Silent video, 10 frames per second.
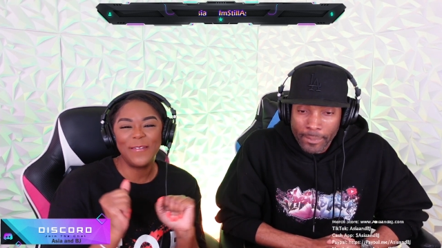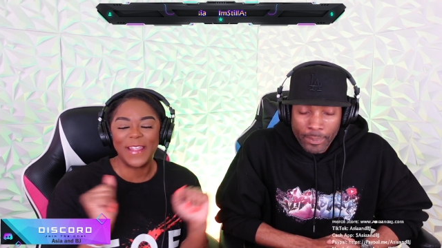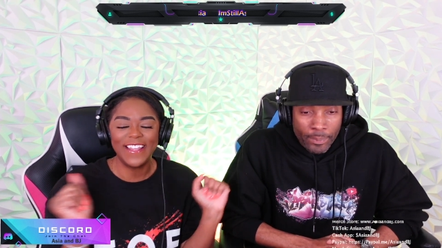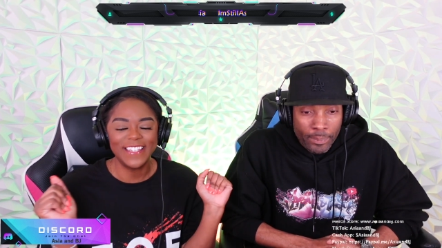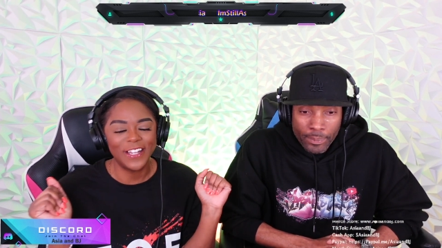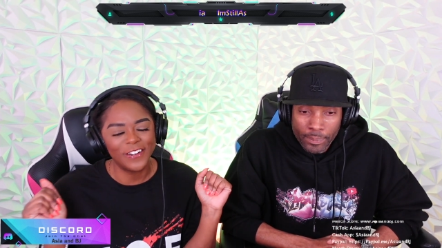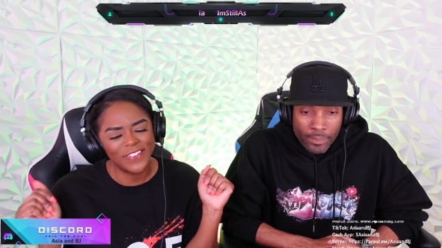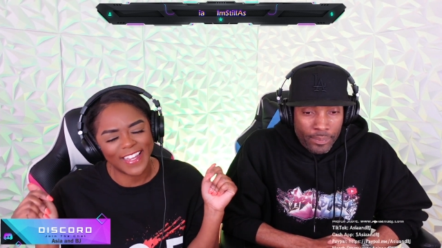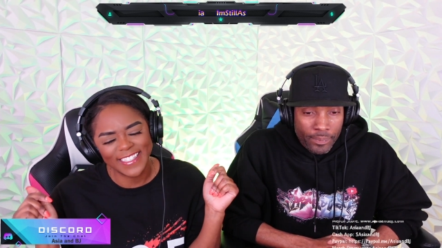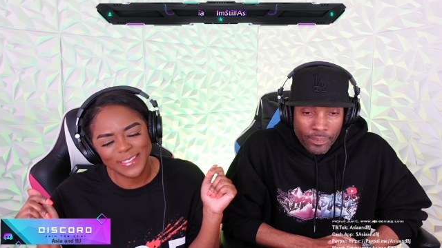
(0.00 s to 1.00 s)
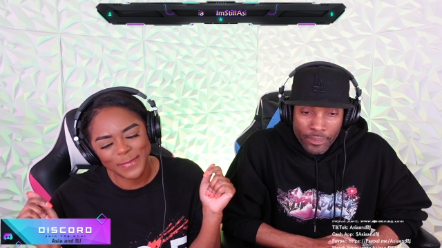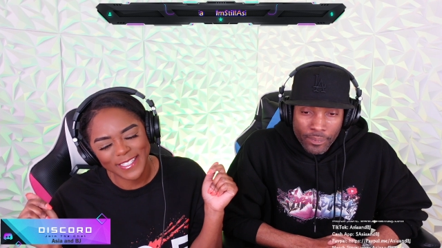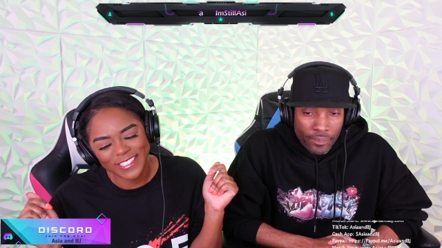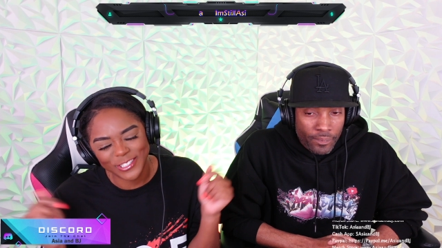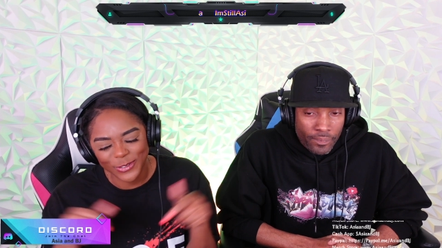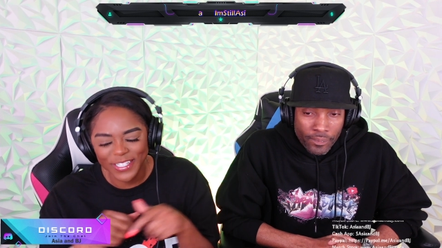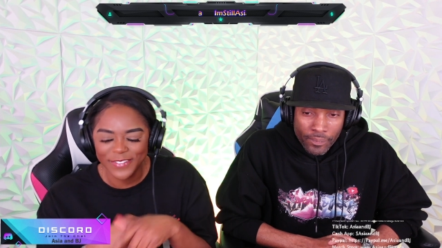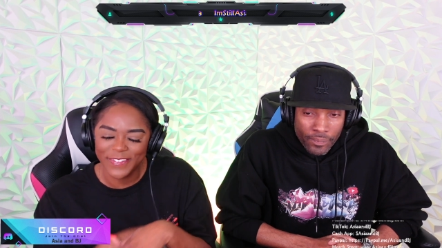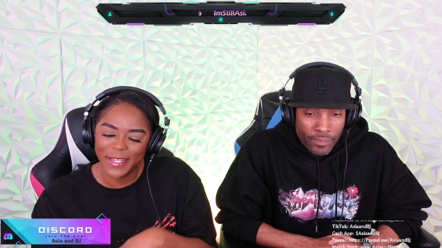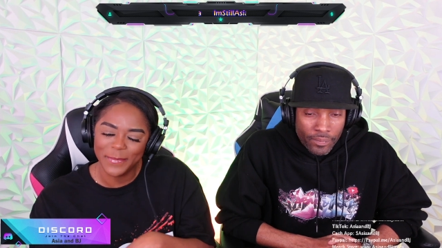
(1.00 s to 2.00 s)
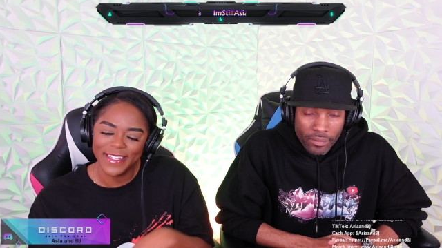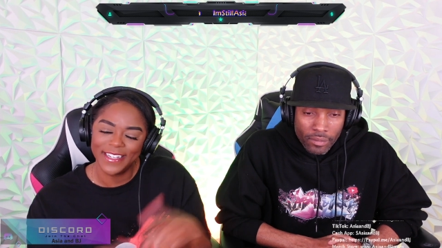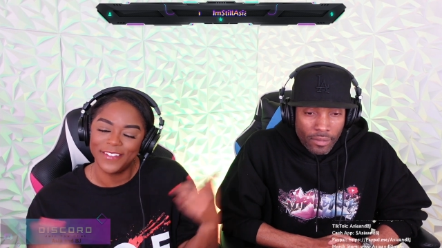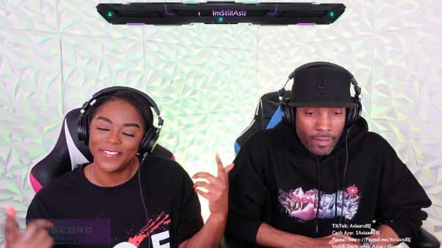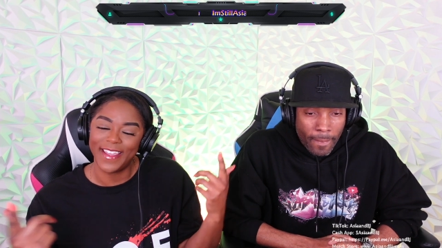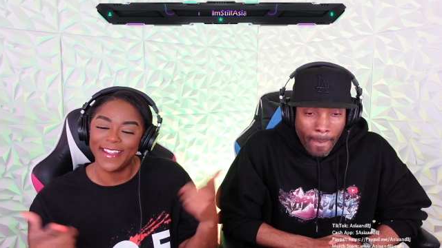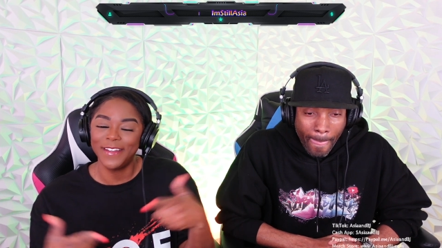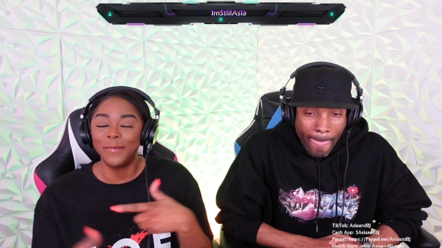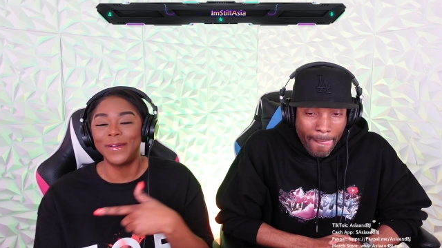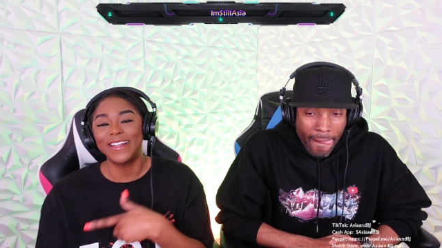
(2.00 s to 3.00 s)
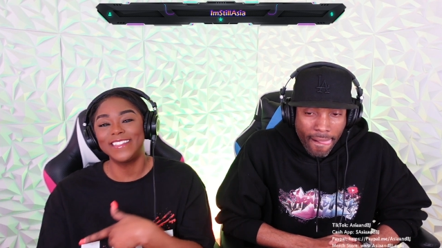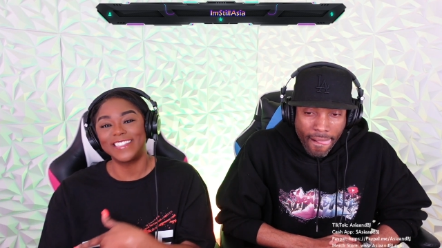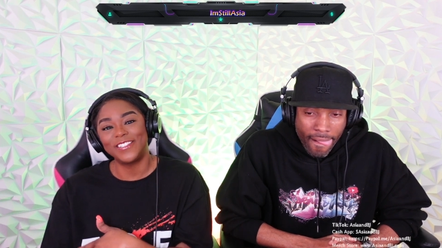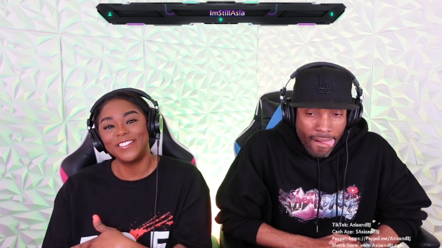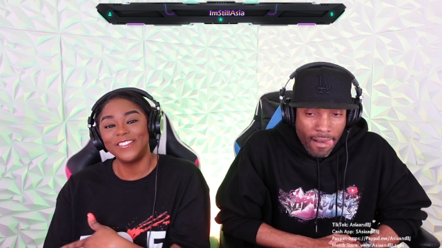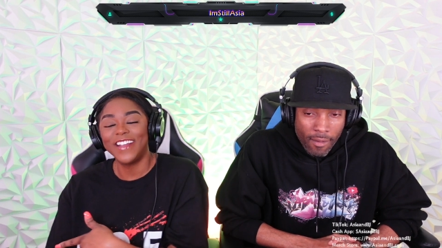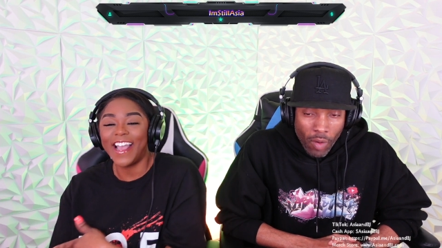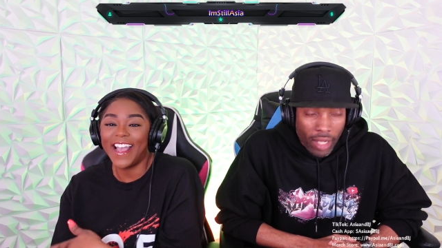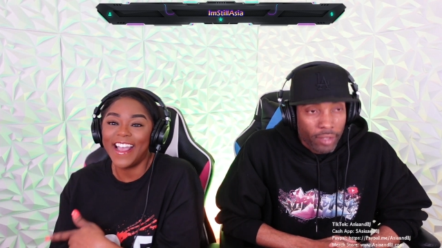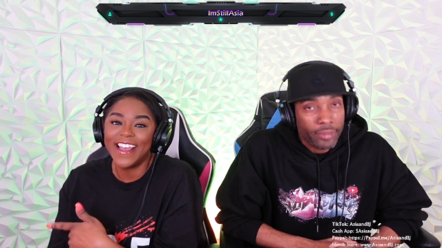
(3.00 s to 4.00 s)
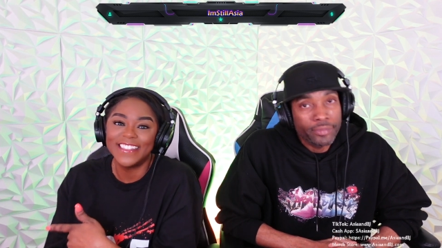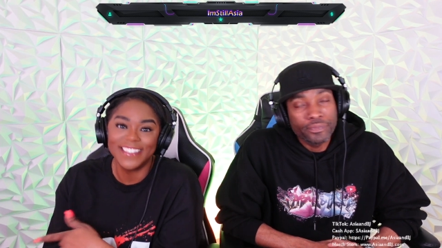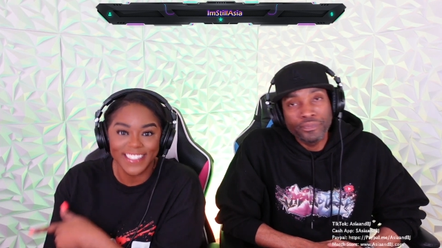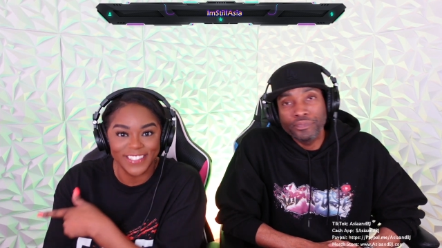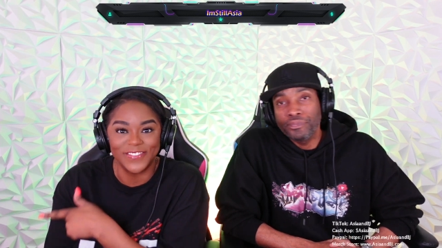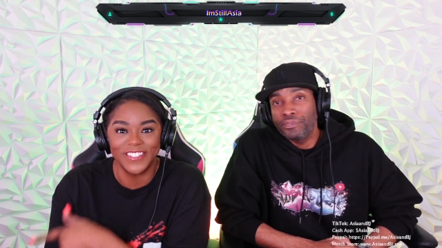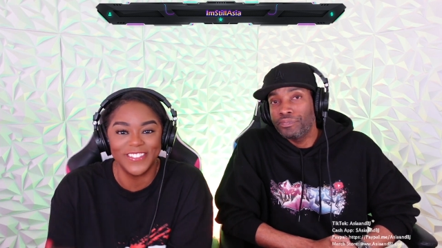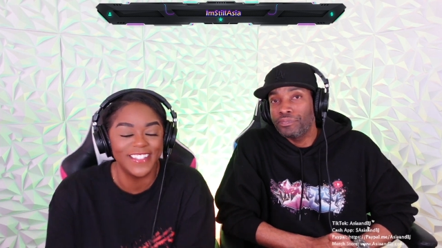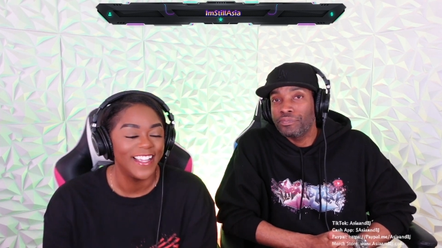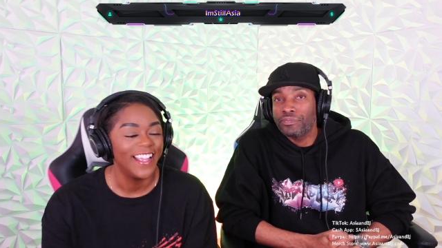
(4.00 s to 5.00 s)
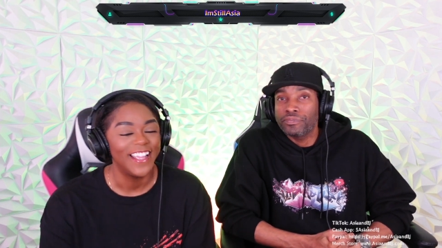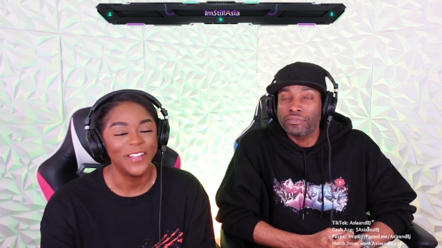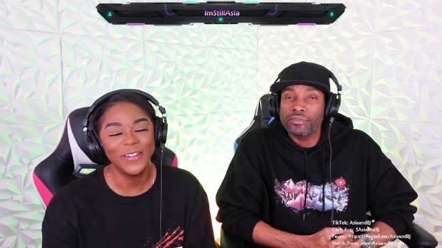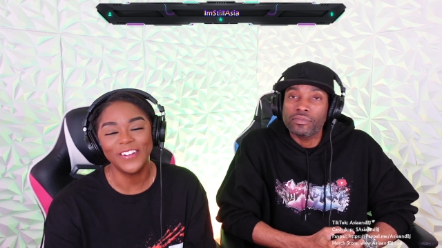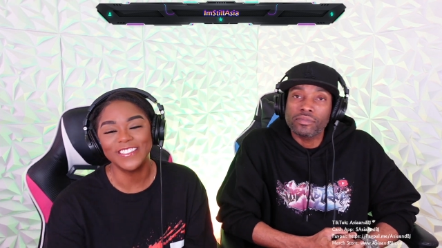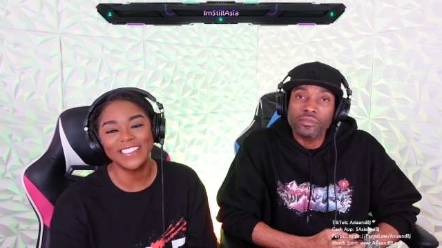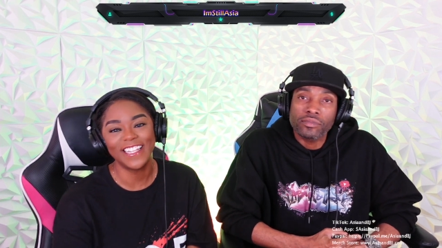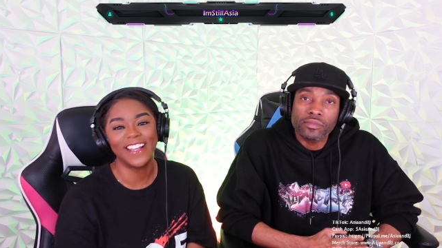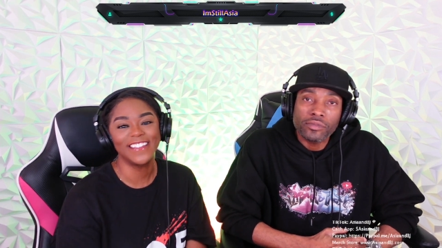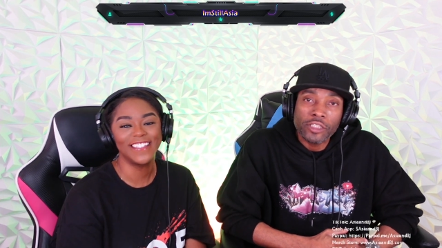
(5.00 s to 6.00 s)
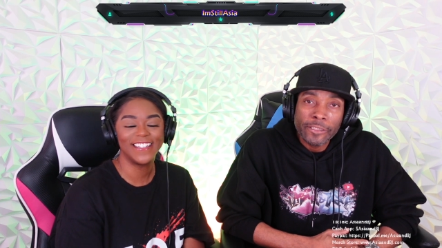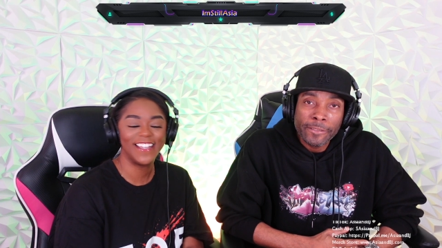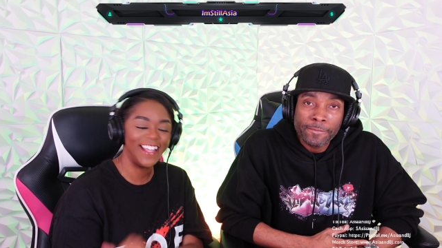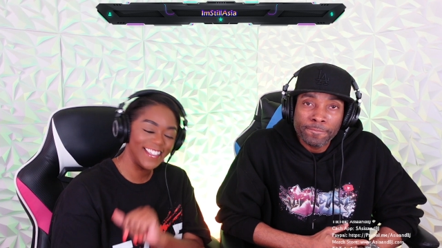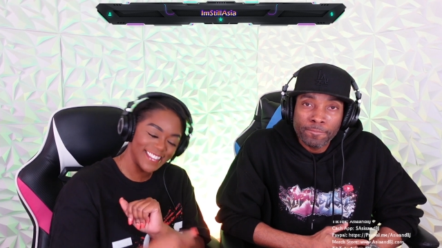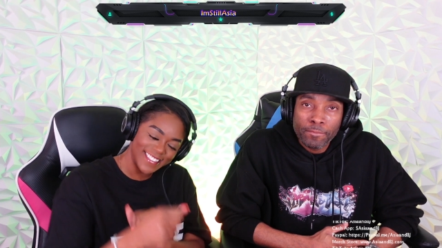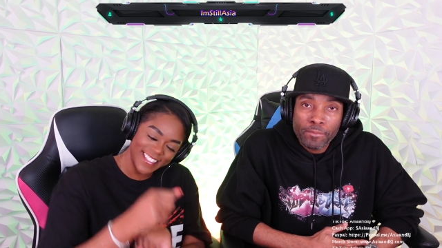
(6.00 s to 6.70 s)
Speaker 1: Hit the notification bell, join the family, and if ain't nobody told you, I love you. And we're going to see y'all in the next